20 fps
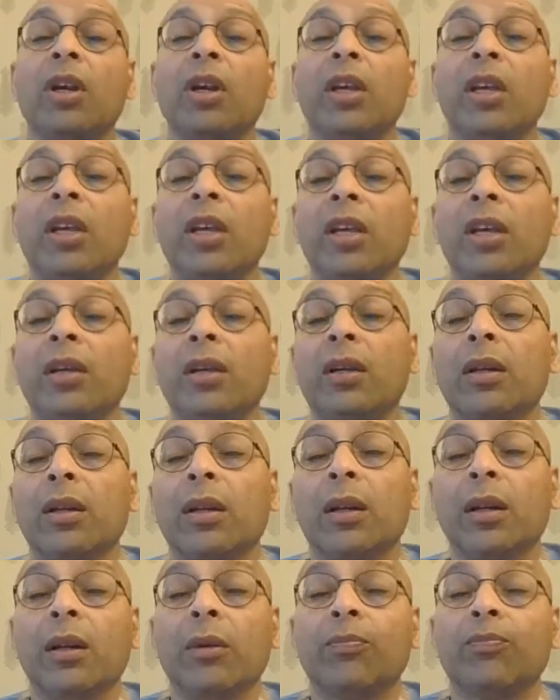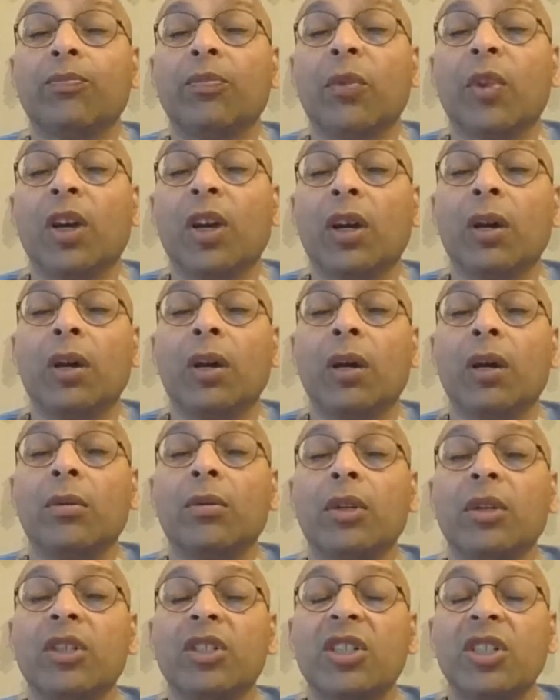Eat
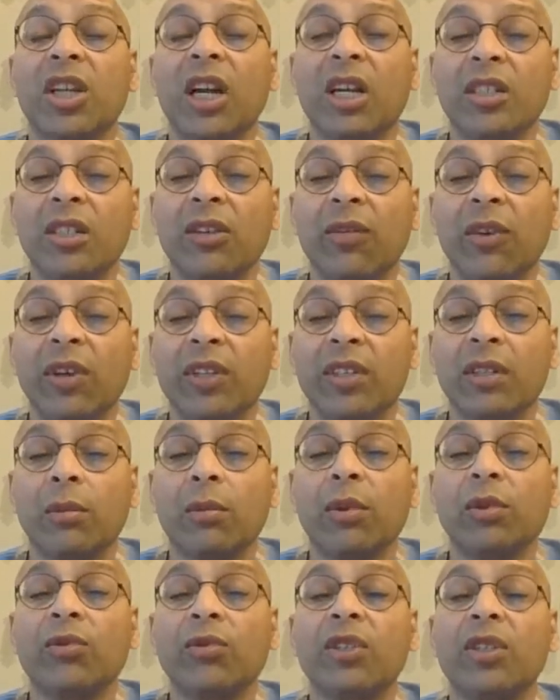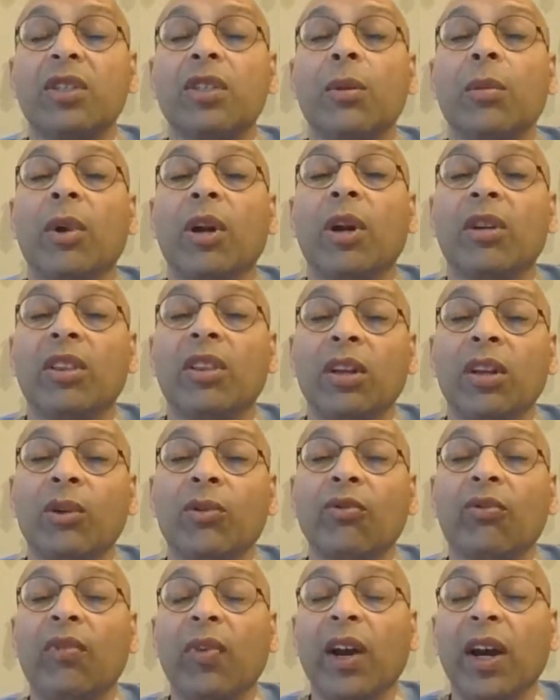starchy vegetable, which is about 3
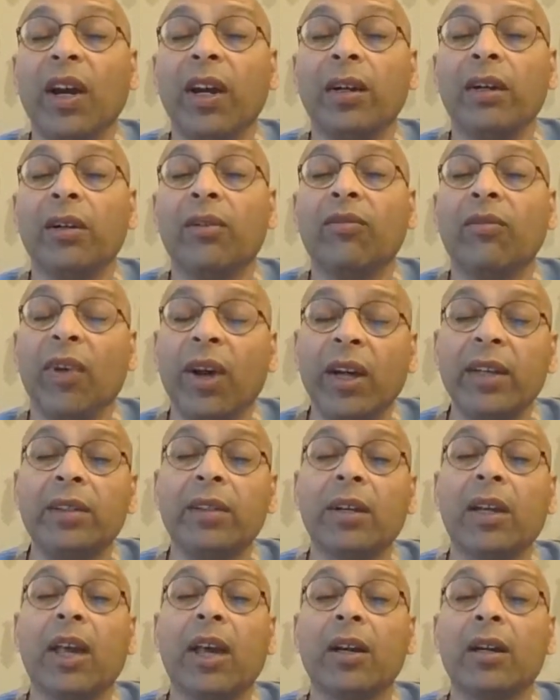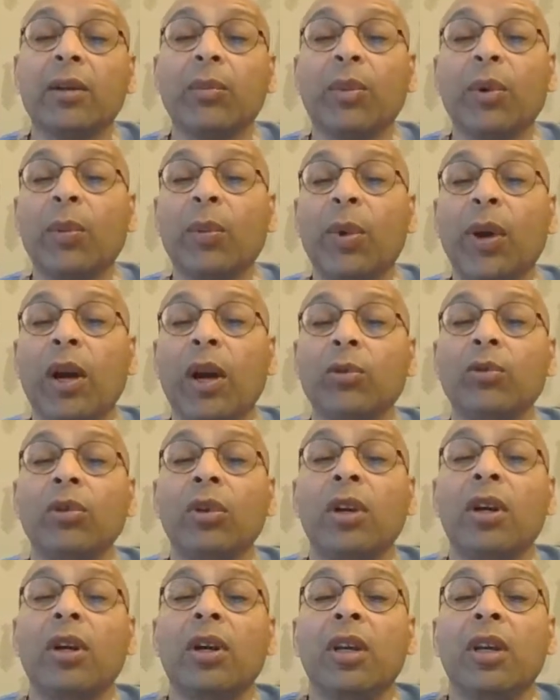to 500 calories per pound.